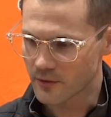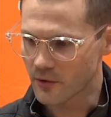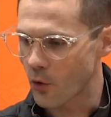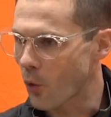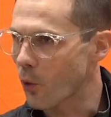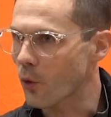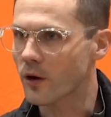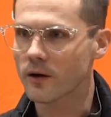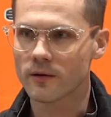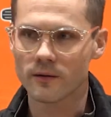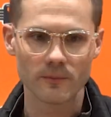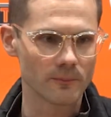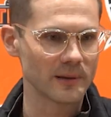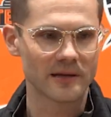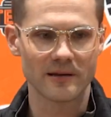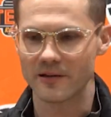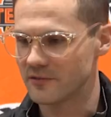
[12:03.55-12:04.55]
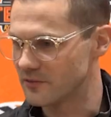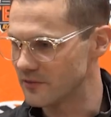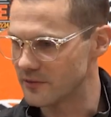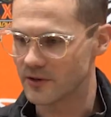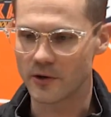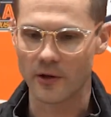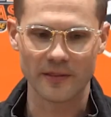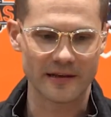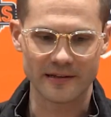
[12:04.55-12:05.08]
court because
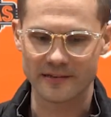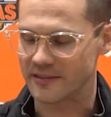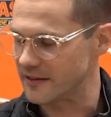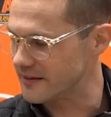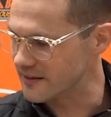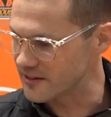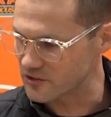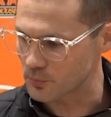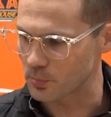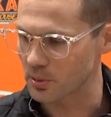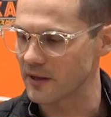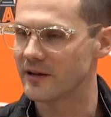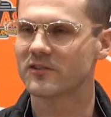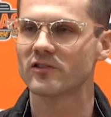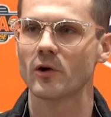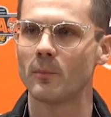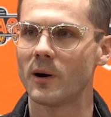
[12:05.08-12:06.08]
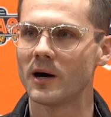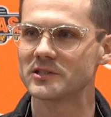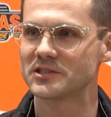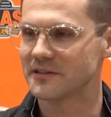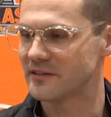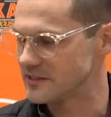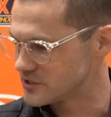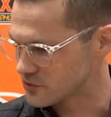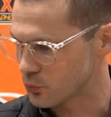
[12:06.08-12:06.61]
the kids played so much
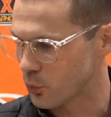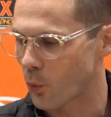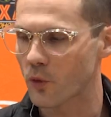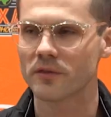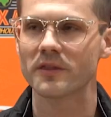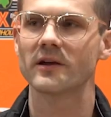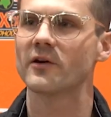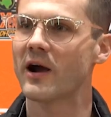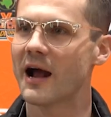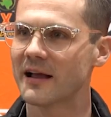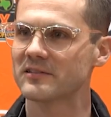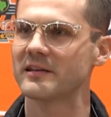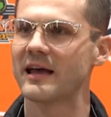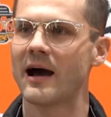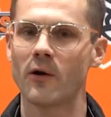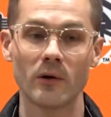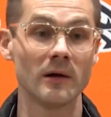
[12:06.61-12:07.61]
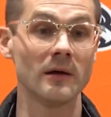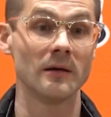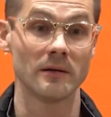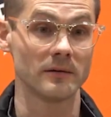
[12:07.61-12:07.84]
that they just wore the grass out.